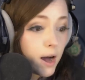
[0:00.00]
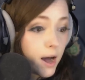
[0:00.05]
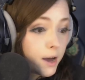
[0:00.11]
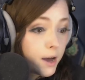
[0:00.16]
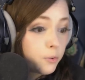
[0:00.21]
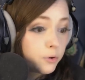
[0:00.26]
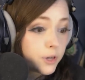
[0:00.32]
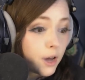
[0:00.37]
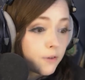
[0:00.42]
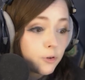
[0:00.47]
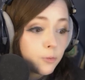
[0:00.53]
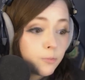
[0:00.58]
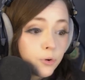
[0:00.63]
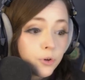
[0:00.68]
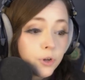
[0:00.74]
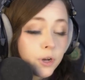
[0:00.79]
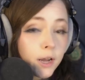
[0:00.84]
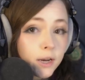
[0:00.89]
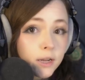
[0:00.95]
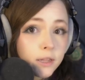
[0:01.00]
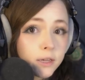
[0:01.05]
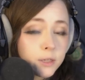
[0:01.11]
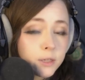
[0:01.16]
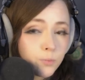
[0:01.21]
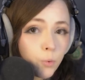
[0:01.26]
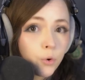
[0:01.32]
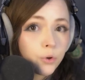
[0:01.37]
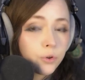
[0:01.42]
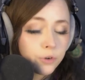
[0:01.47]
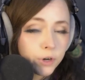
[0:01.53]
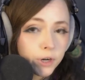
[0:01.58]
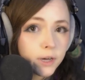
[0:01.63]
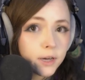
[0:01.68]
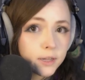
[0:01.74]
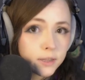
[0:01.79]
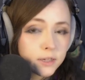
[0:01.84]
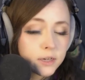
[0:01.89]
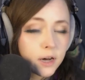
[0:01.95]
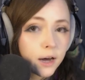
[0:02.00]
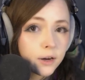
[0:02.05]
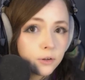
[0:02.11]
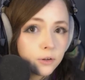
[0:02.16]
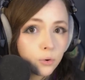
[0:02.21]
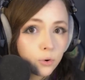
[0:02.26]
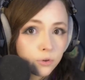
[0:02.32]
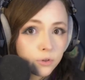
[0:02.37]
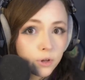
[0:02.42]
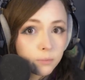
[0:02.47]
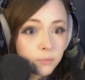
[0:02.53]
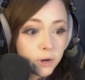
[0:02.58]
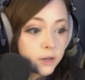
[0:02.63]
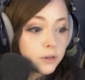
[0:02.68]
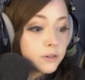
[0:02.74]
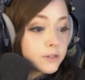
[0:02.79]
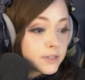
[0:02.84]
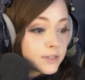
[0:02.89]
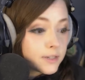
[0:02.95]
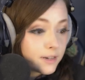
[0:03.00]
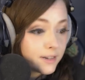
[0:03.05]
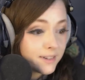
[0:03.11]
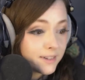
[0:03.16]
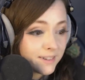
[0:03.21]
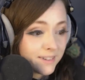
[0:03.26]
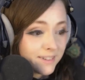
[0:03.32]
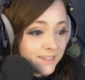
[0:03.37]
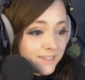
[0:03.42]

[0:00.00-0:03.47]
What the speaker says: I will never put anything spoilery in the title or thumbnails.